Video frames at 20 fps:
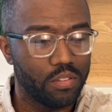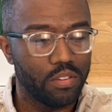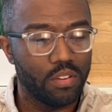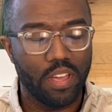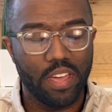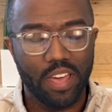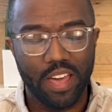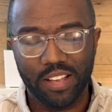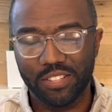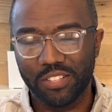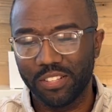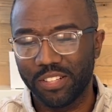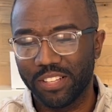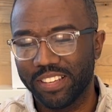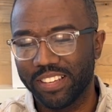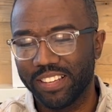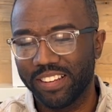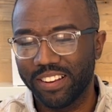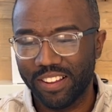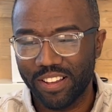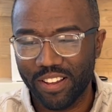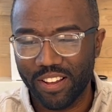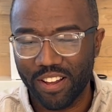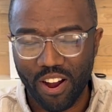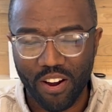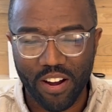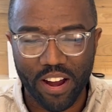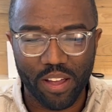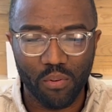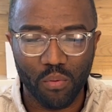Excellent.
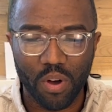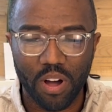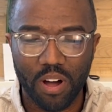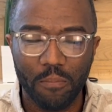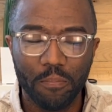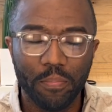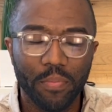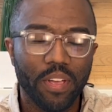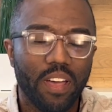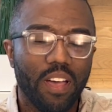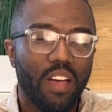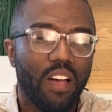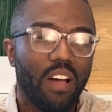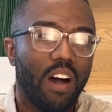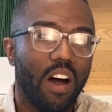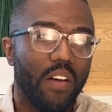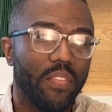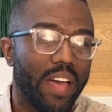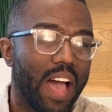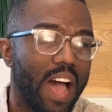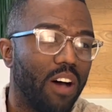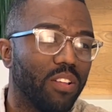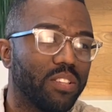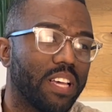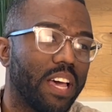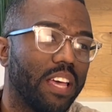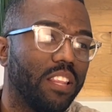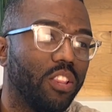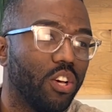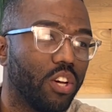All right, well, on the
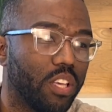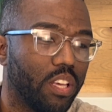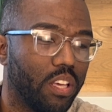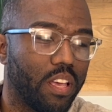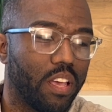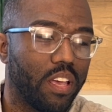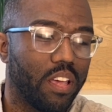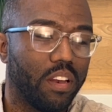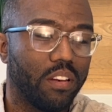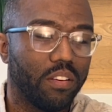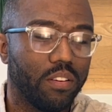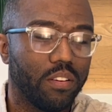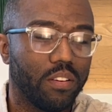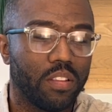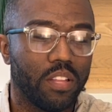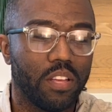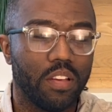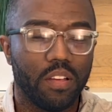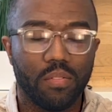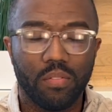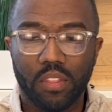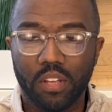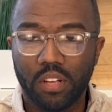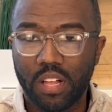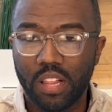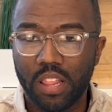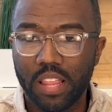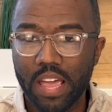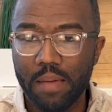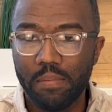outside looking in, the
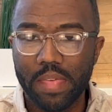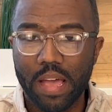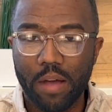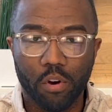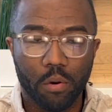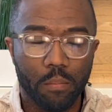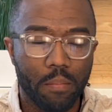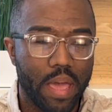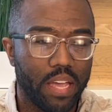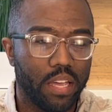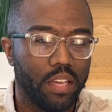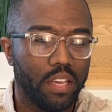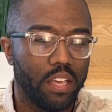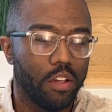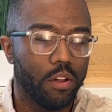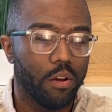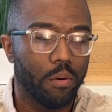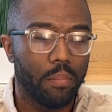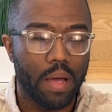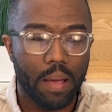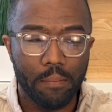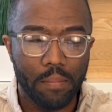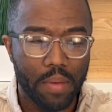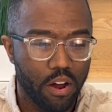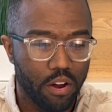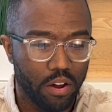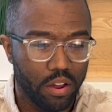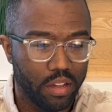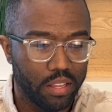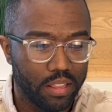claim that we're making here by
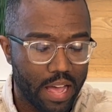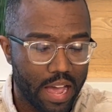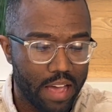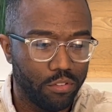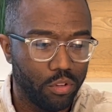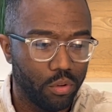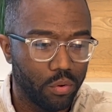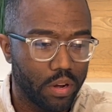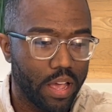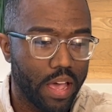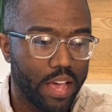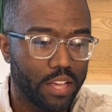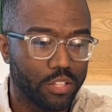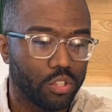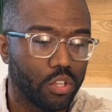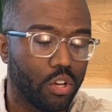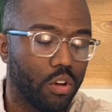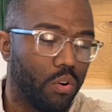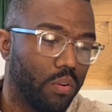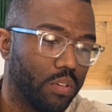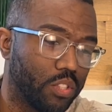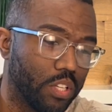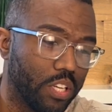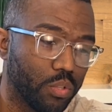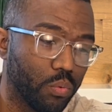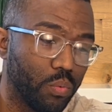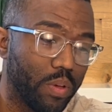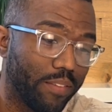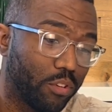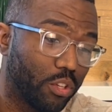mirroring LiveView and Ash, so
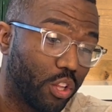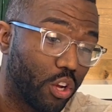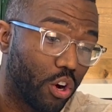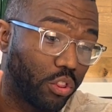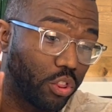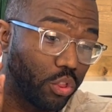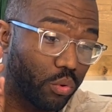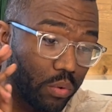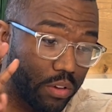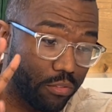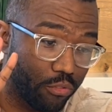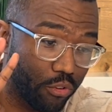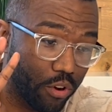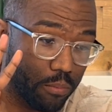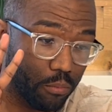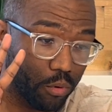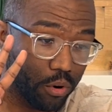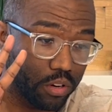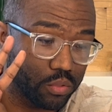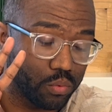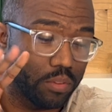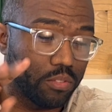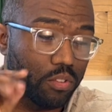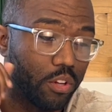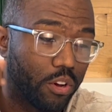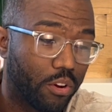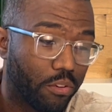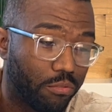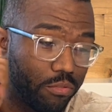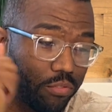essentially we have to learn 3 frameworks. We have to
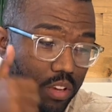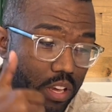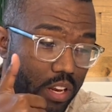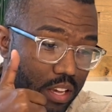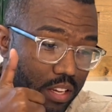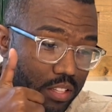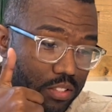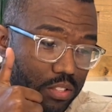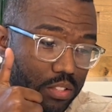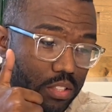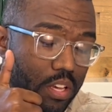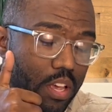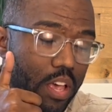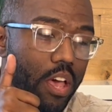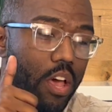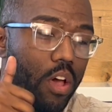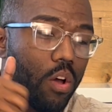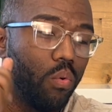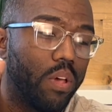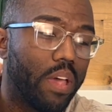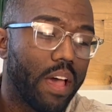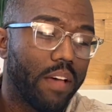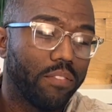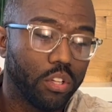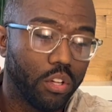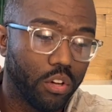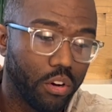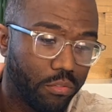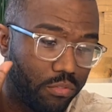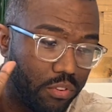learn Phoenix, we have to
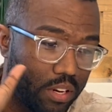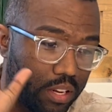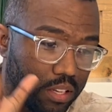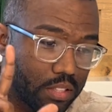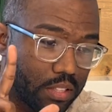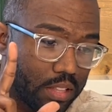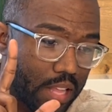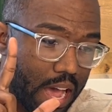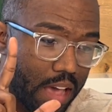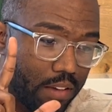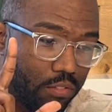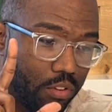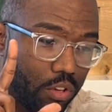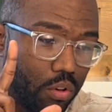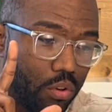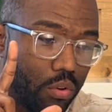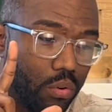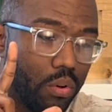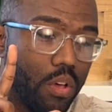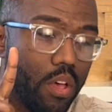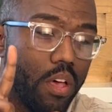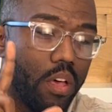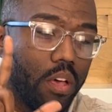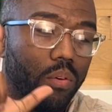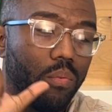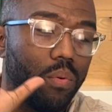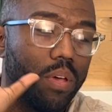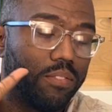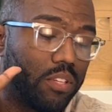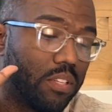learn Phoenix LiveView,
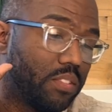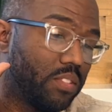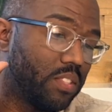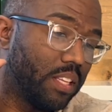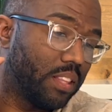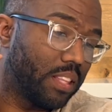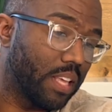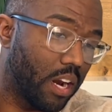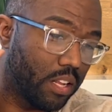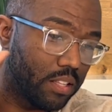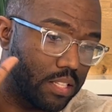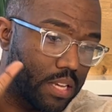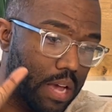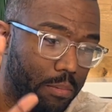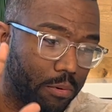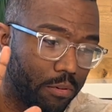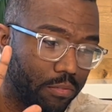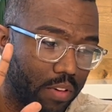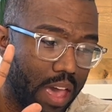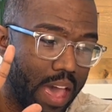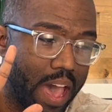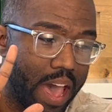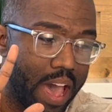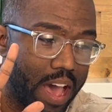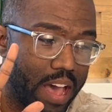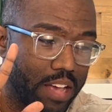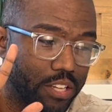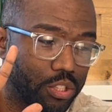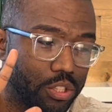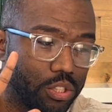we have to sit that on top of
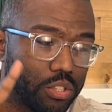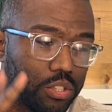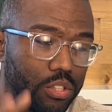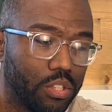Ash,